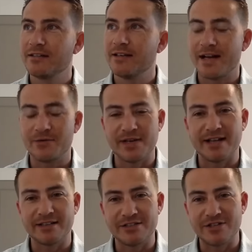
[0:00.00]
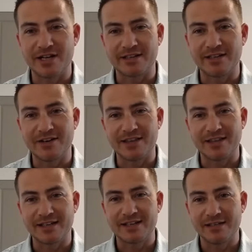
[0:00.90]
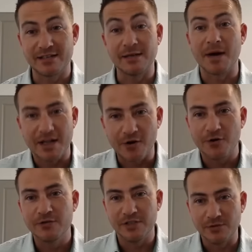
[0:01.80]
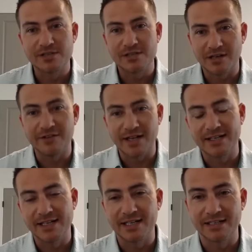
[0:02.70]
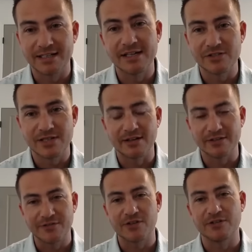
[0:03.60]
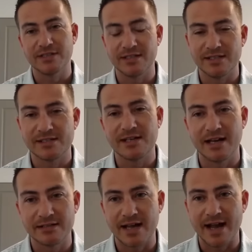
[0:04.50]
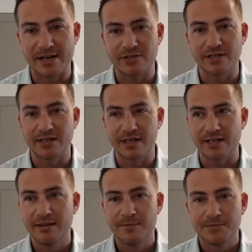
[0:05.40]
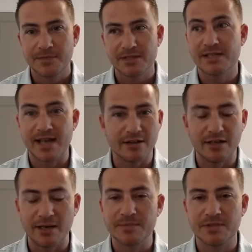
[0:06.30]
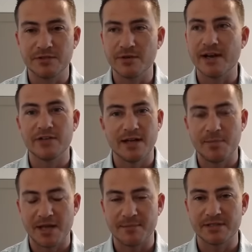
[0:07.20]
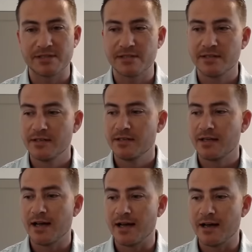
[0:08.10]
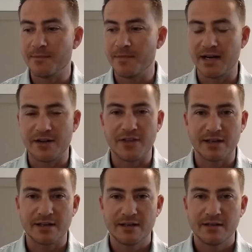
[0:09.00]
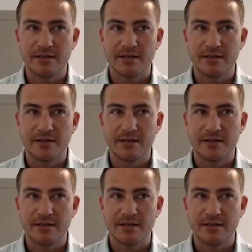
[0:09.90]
had a reality check there, I think, in my own use of Lightning and just how difficult it is to actually like scale up to everyday payments. And I think,